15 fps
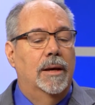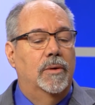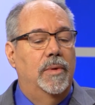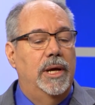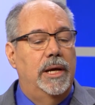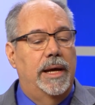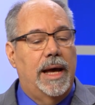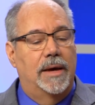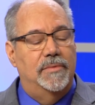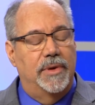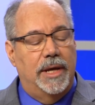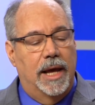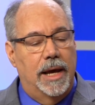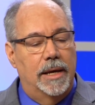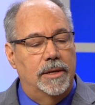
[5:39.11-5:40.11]
we
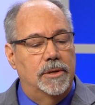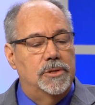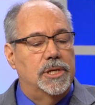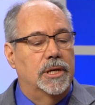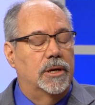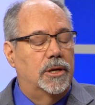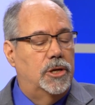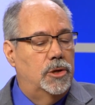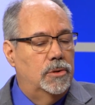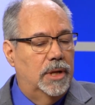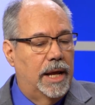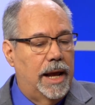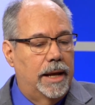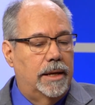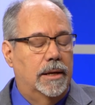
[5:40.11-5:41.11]
advocate using a
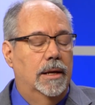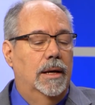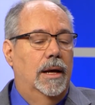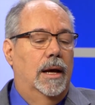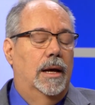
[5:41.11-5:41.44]
QLAC,